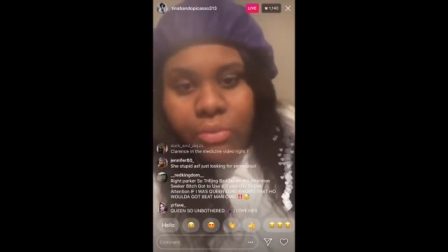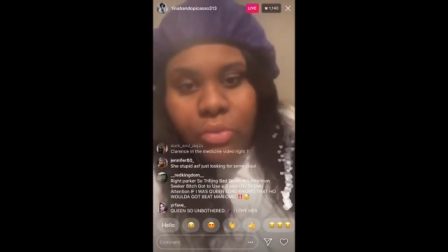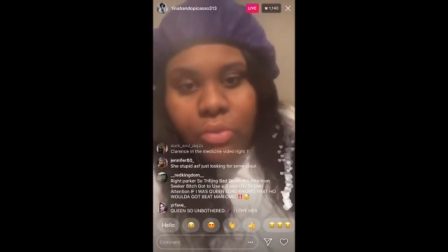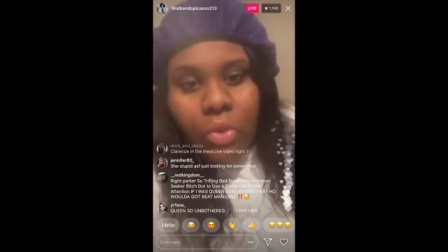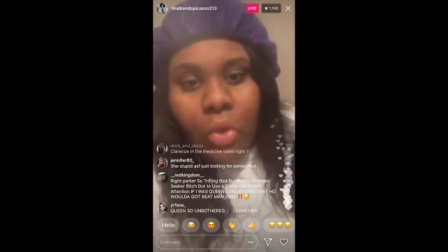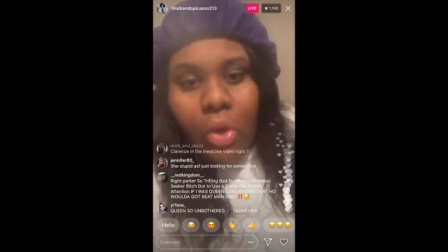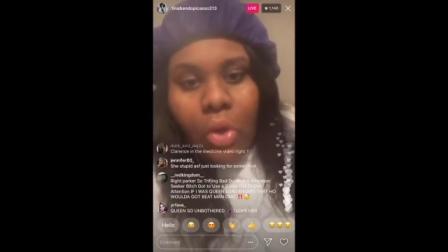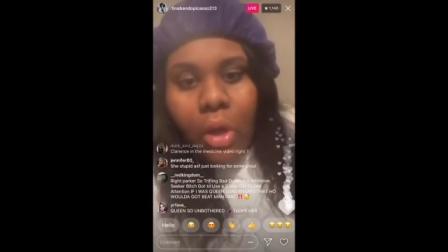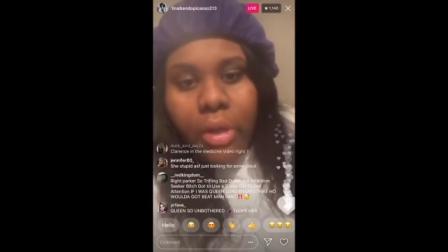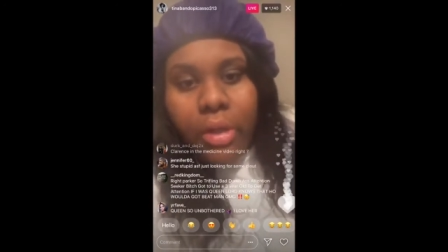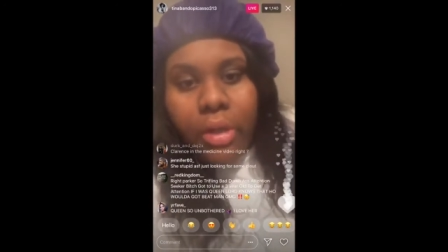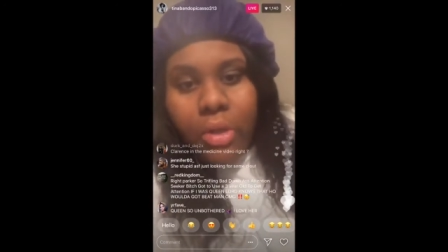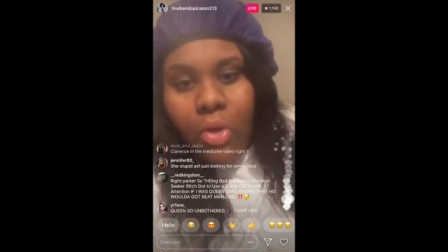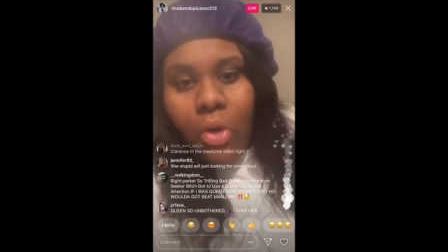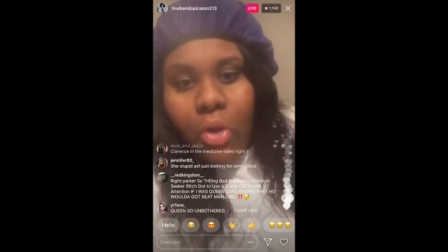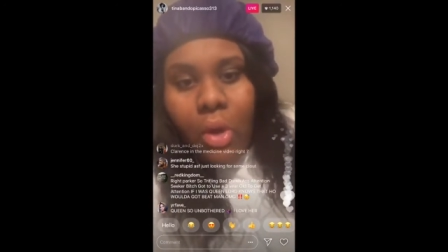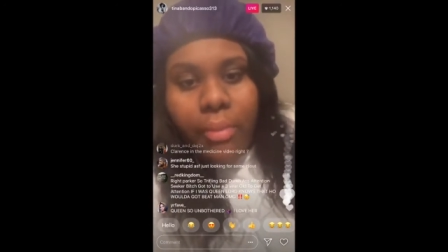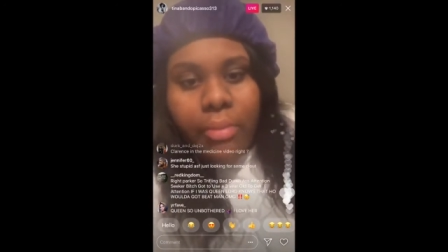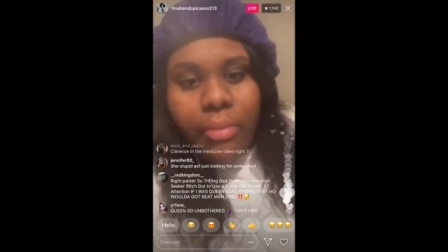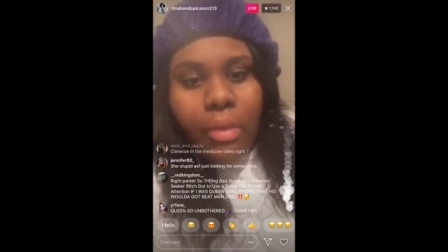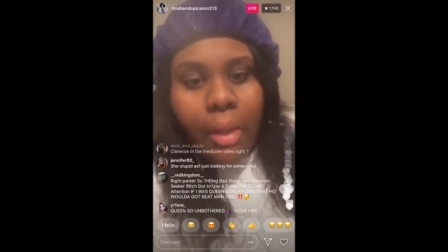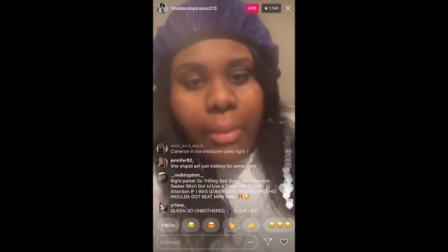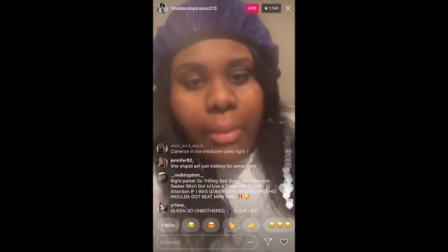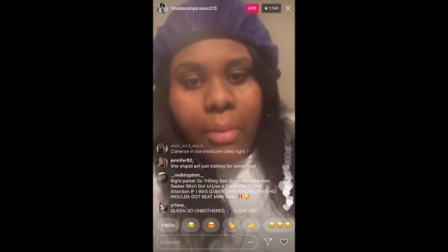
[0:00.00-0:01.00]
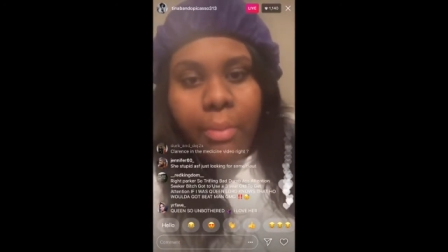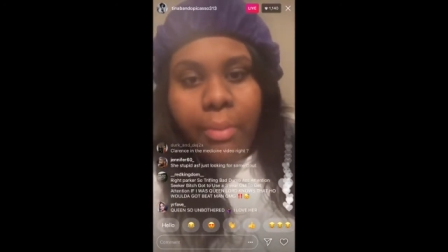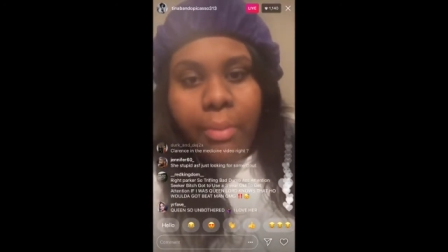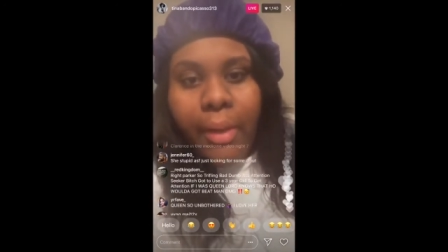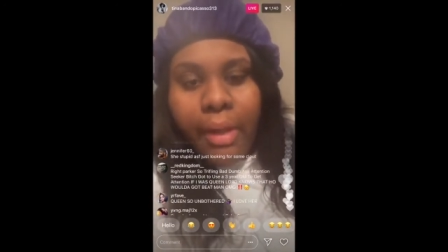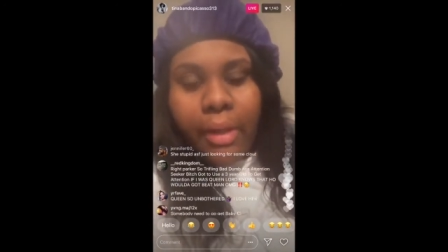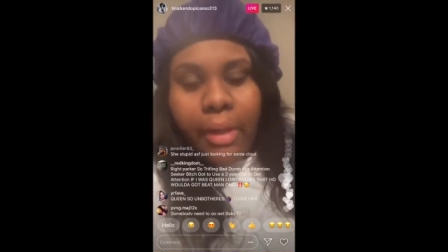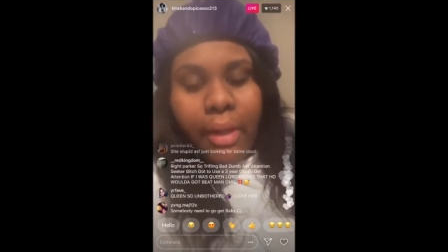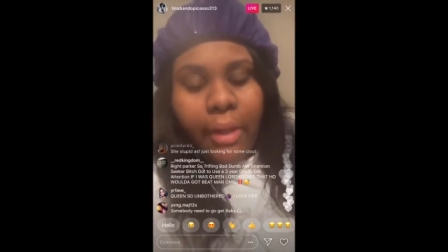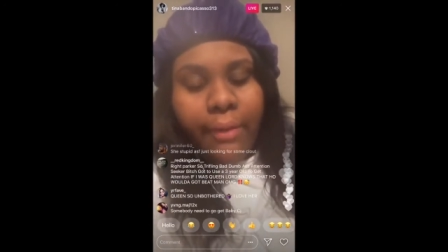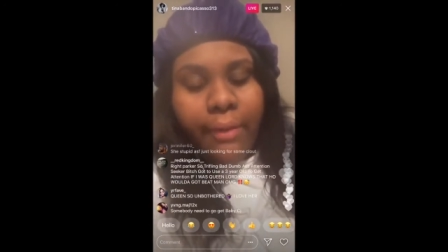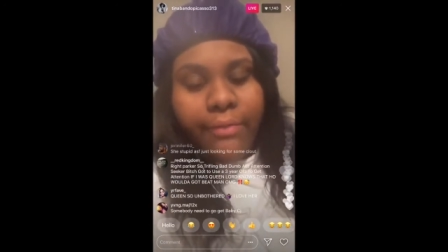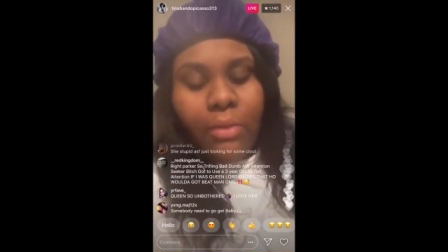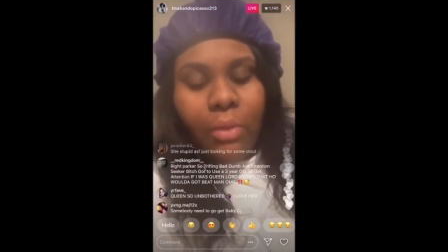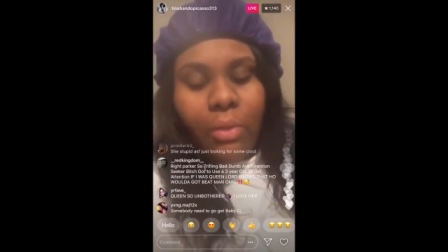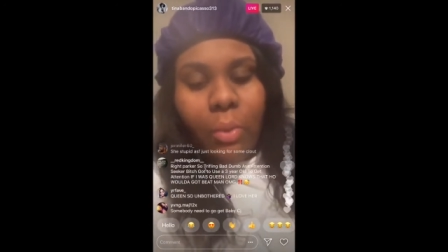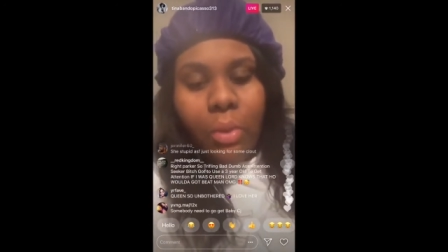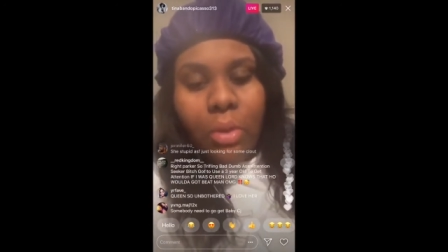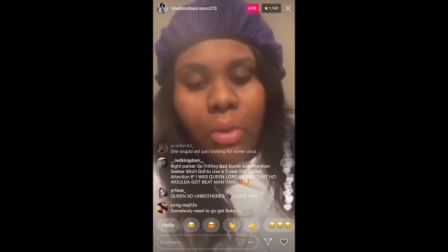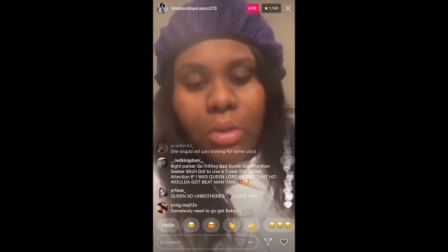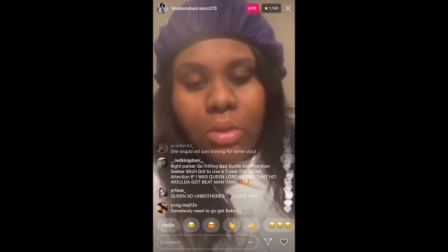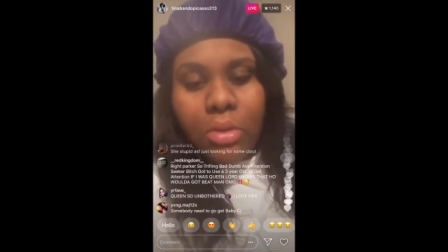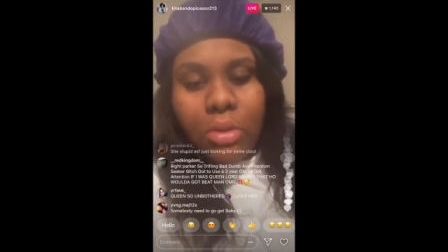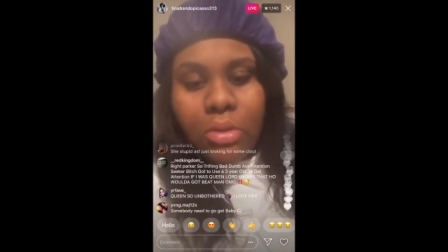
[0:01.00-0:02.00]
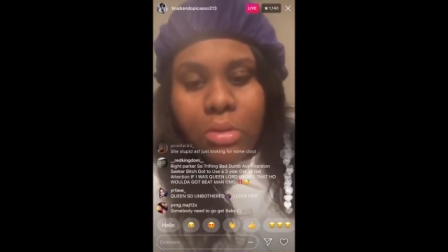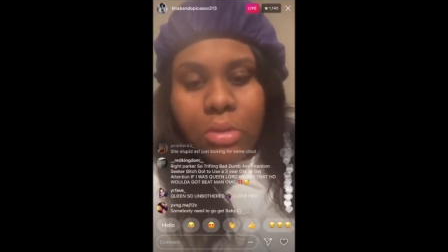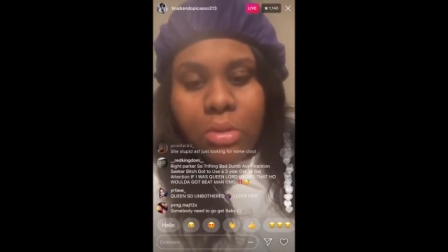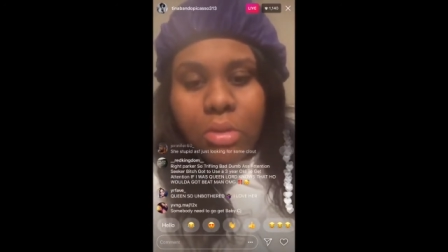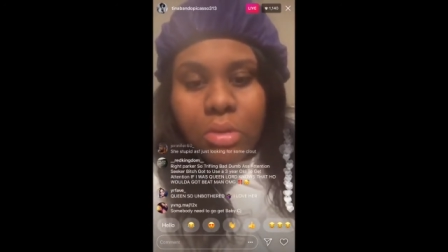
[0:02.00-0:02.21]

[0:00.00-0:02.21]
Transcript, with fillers: You already know I'm coming back afterwards.